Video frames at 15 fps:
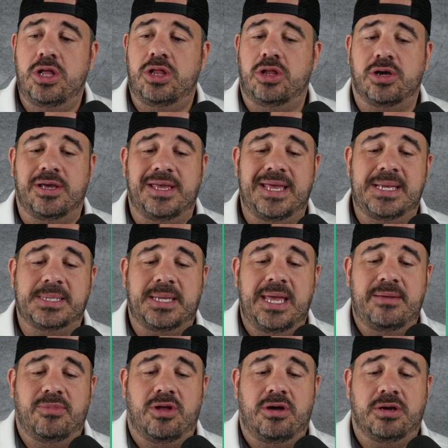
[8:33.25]
Looking at his
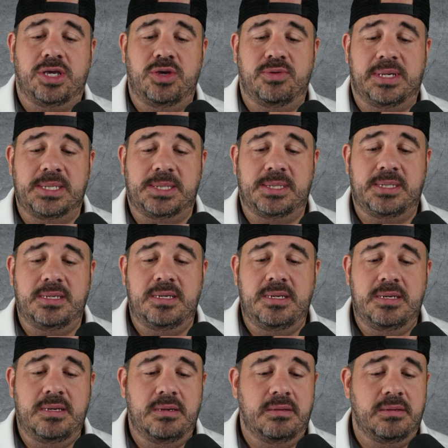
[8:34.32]
game log, you can
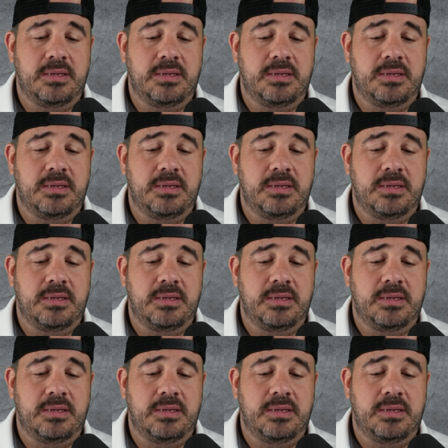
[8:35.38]
see